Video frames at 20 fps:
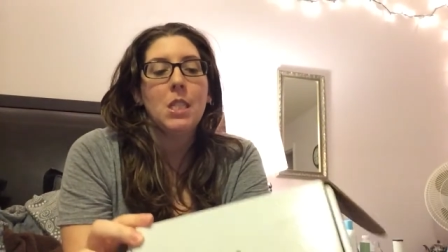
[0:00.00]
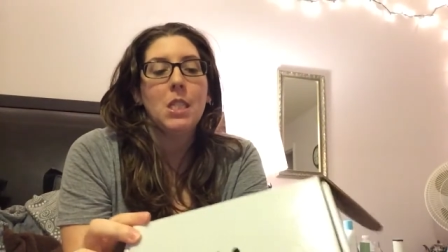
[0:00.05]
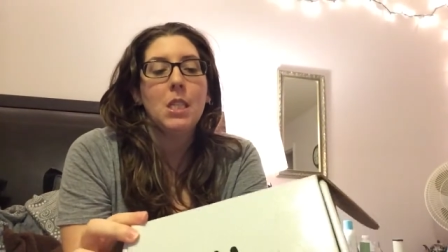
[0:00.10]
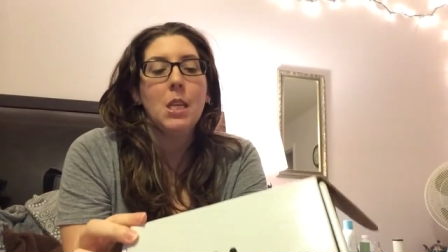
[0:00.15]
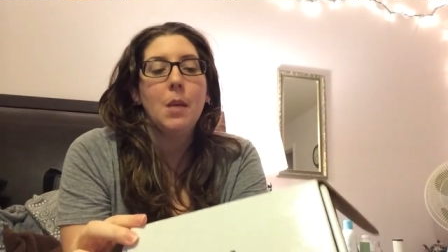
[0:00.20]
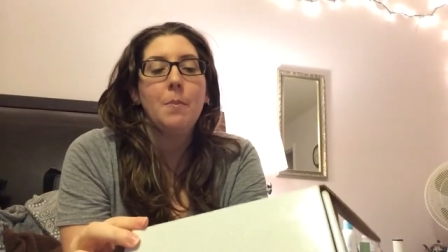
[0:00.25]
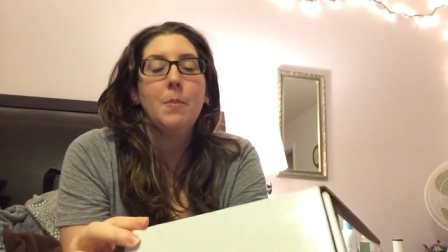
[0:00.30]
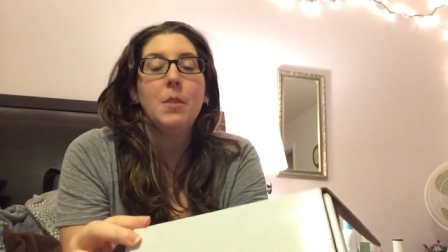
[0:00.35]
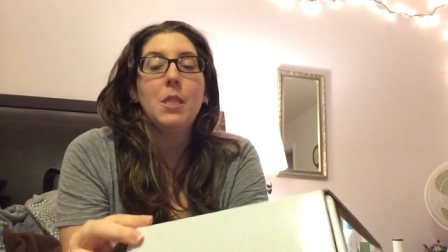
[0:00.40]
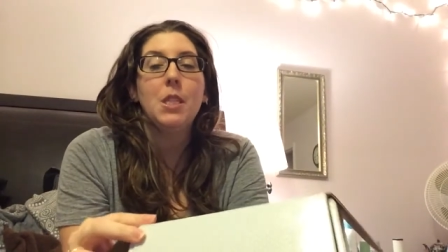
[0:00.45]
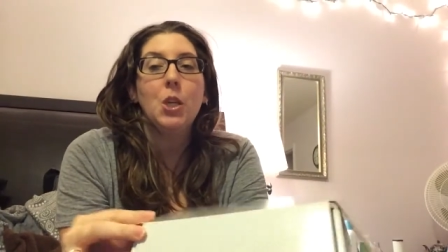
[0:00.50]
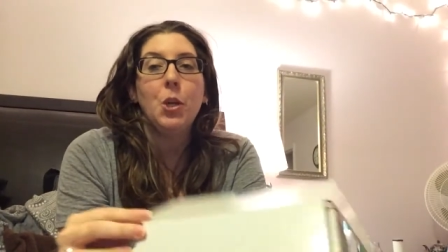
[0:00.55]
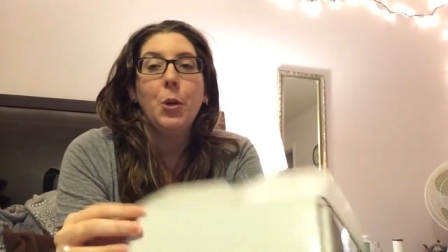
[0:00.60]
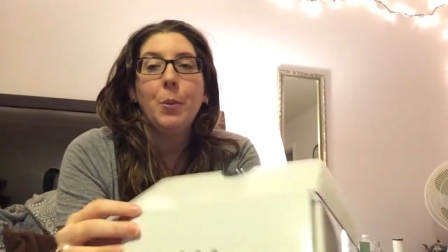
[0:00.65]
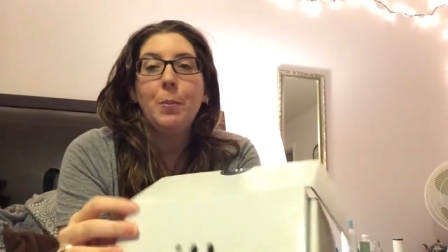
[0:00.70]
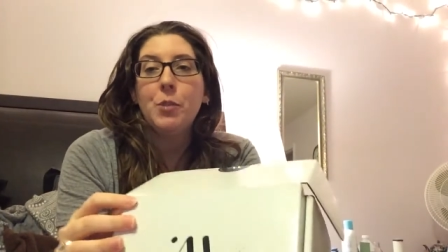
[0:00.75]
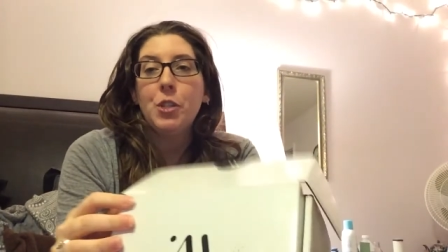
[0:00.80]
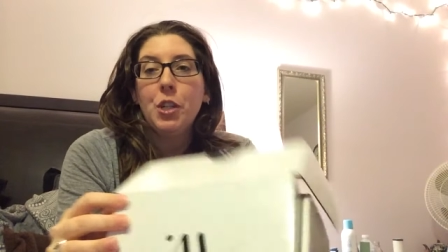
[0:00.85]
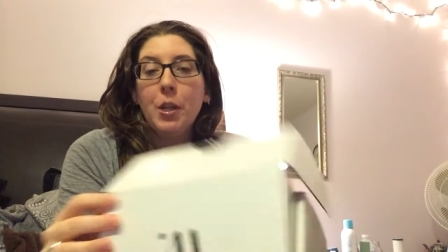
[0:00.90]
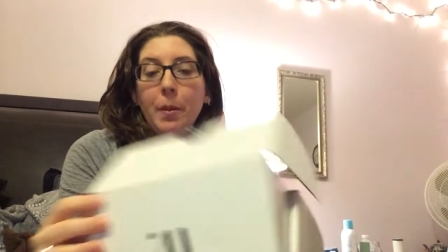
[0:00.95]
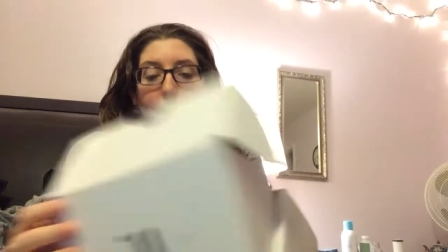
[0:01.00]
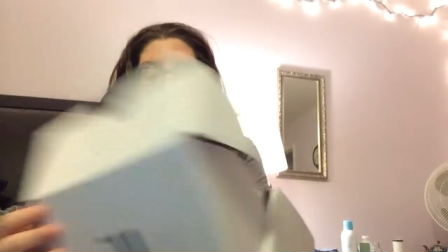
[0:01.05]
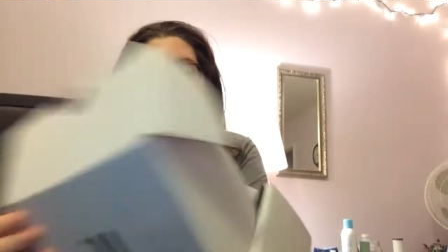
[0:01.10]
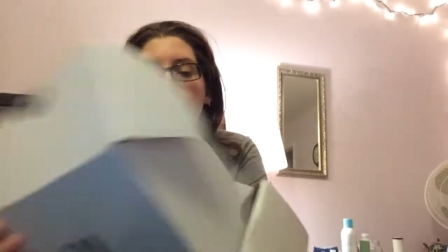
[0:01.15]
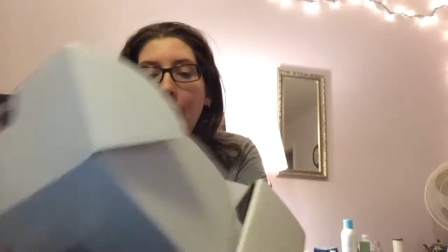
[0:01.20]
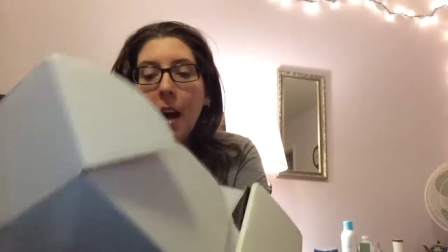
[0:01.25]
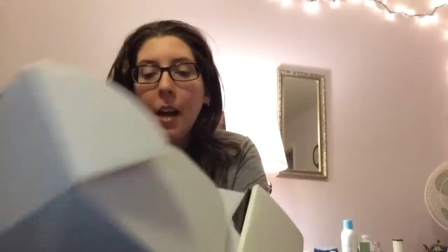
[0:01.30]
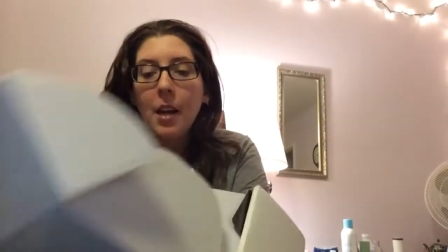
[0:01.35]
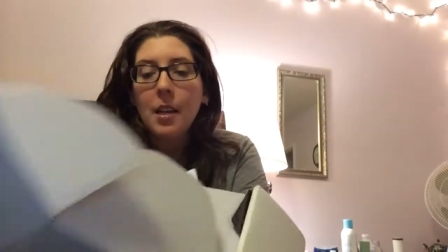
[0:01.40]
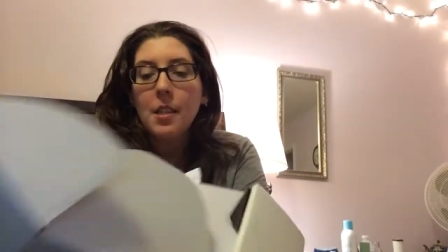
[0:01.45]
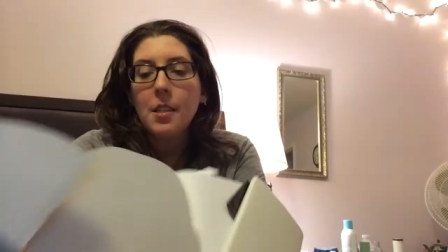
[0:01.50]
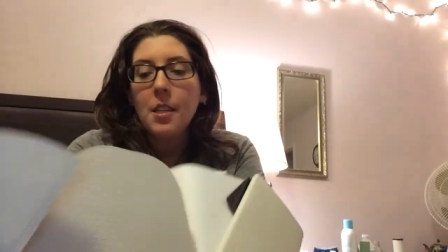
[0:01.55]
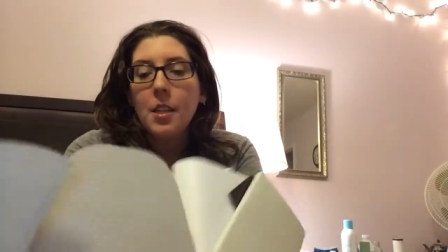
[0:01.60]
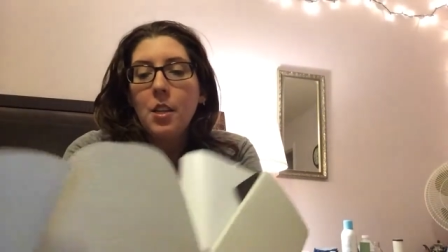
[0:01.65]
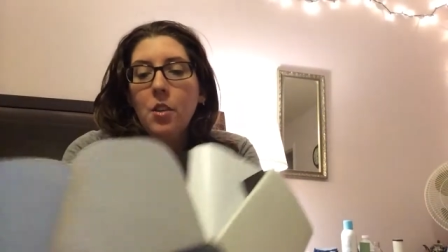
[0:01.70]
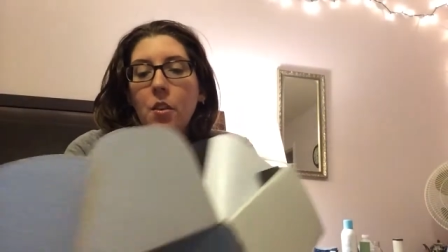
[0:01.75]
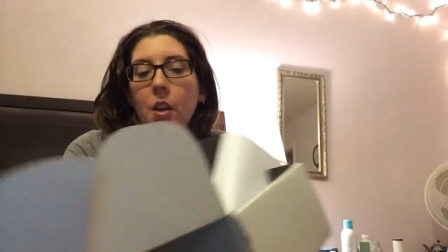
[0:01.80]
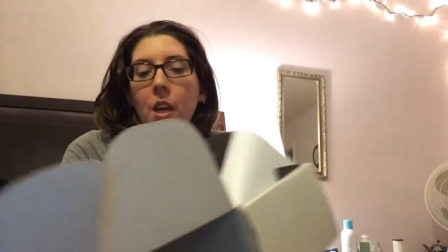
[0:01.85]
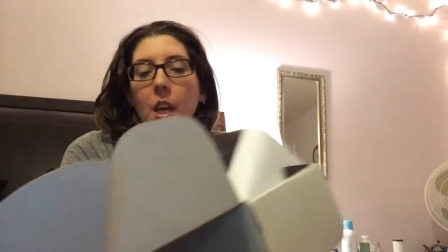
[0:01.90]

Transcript: subscription box that you